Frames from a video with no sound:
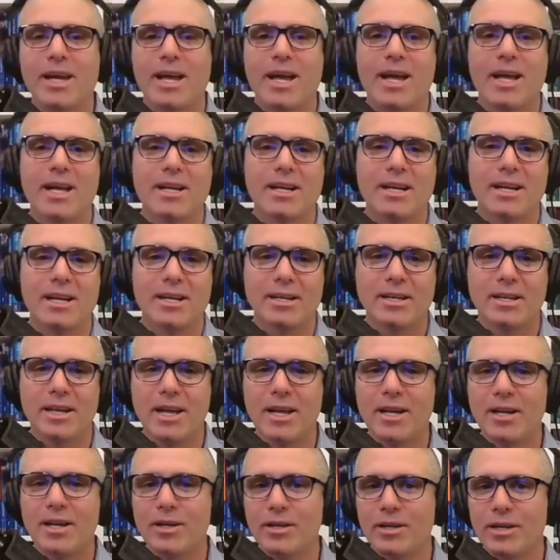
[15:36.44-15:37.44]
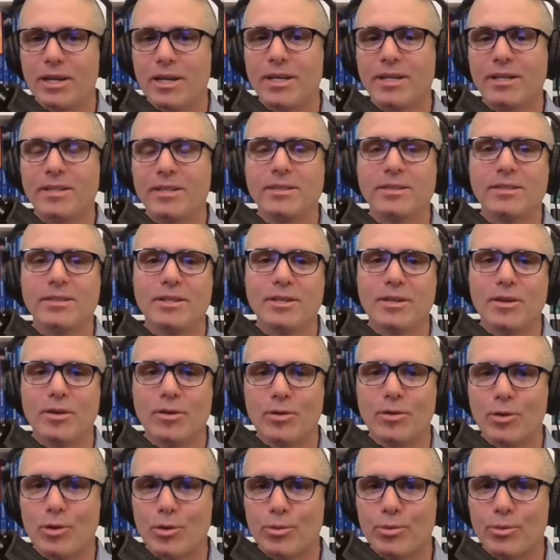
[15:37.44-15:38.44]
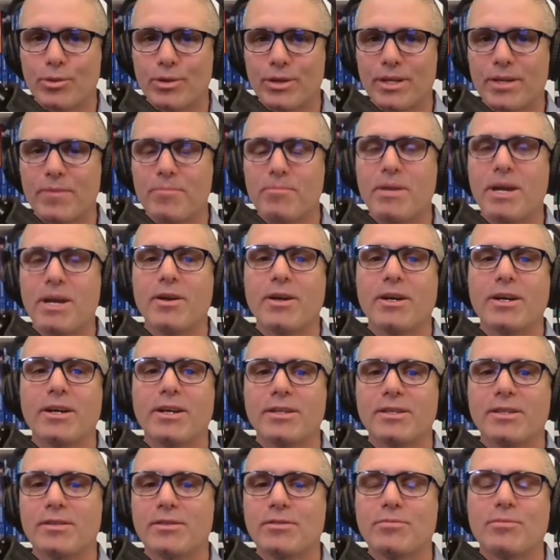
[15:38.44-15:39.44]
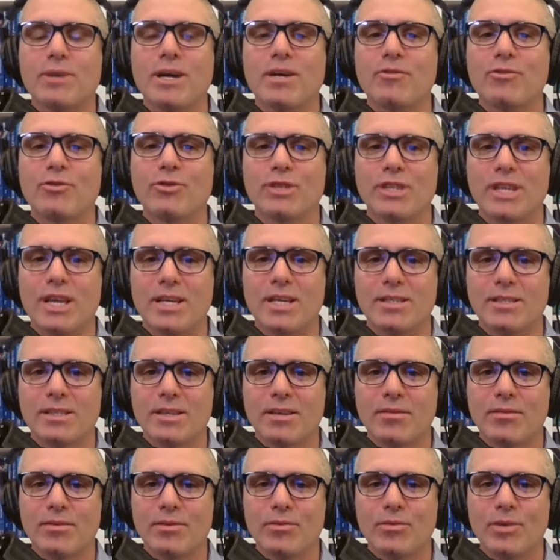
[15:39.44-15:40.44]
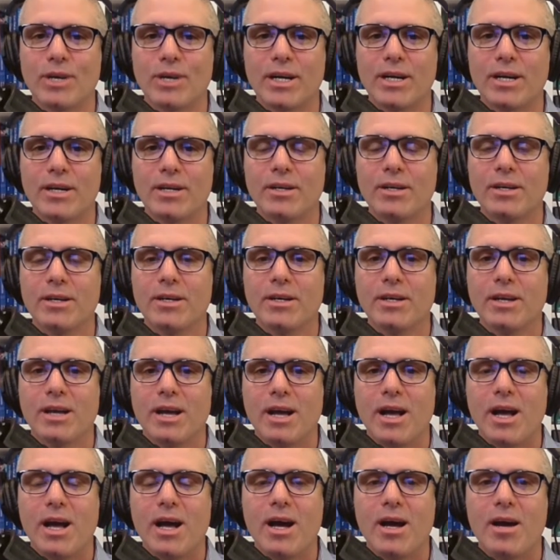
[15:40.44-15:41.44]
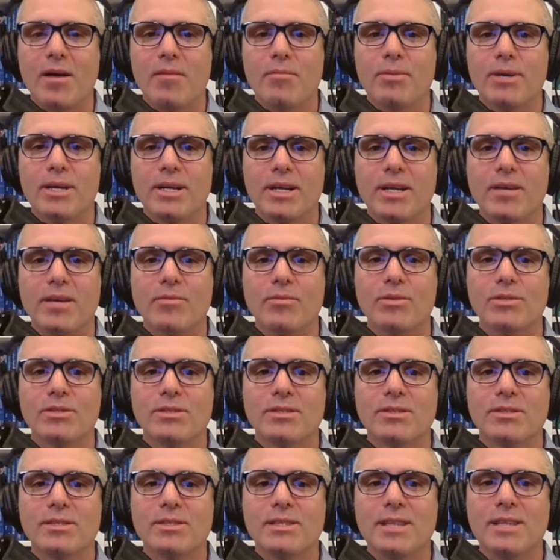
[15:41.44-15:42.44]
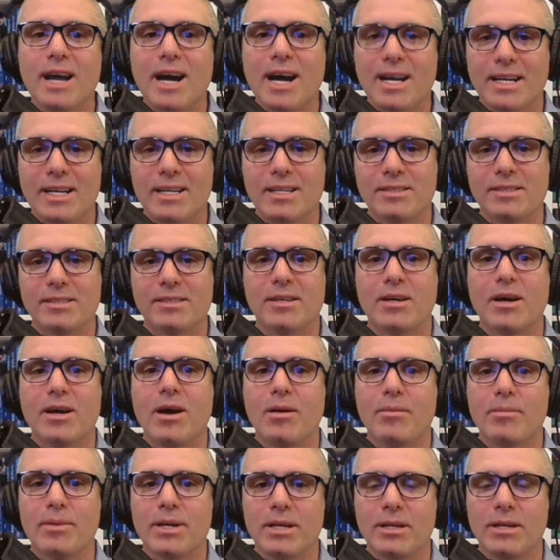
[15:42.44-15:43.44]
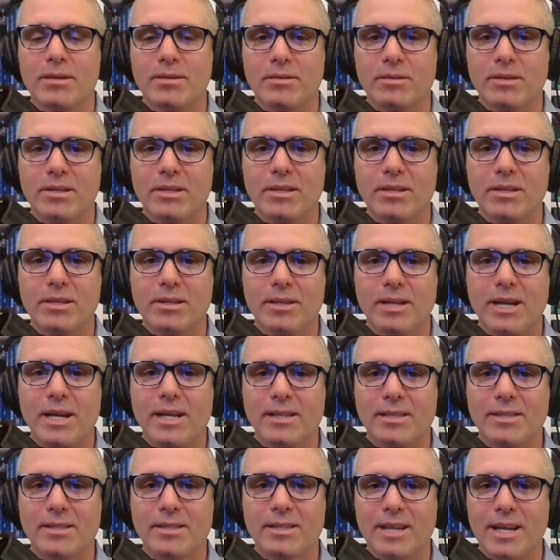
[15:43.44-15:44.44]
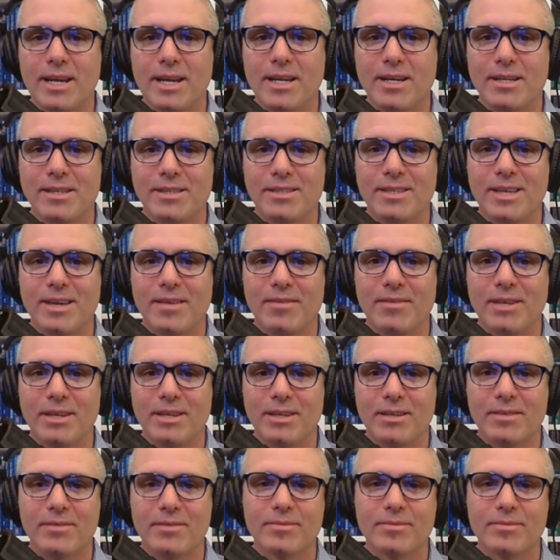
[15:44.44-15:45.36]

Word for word: and yes. in, in, in you know corporate America, there's mindfulness mm-hmm. everywhere, uh, mm-hmm. but it was not as common in 1987.